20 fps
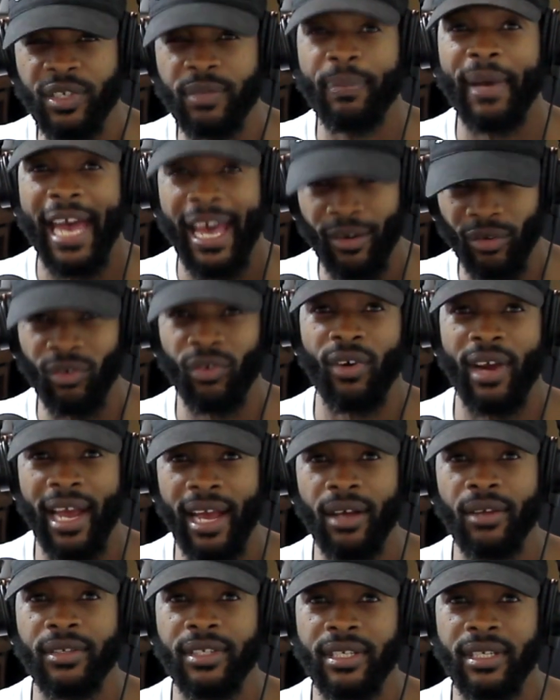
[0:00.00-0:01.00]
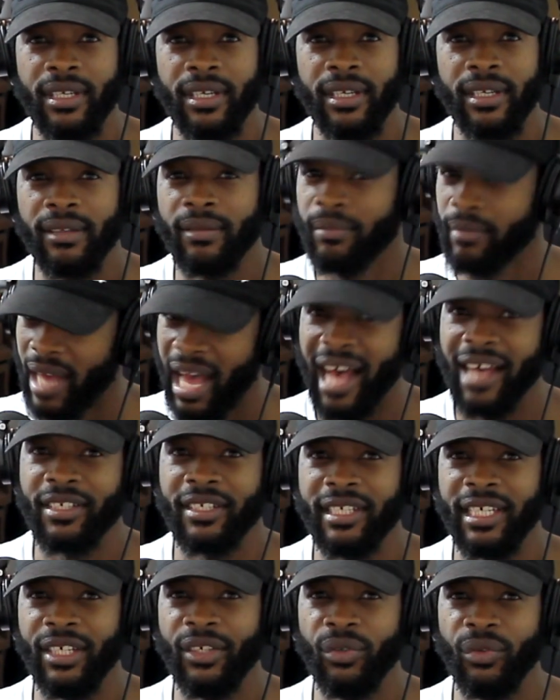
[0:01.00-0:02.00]
Battlegrounds. I'll
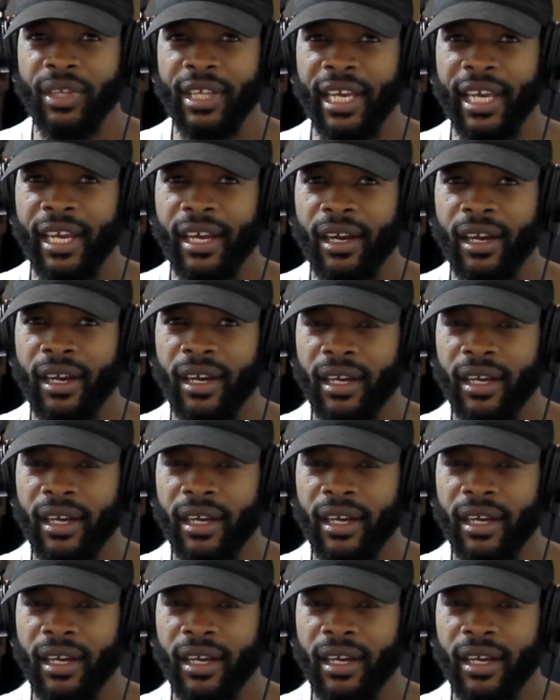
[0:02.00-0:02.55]
see you there.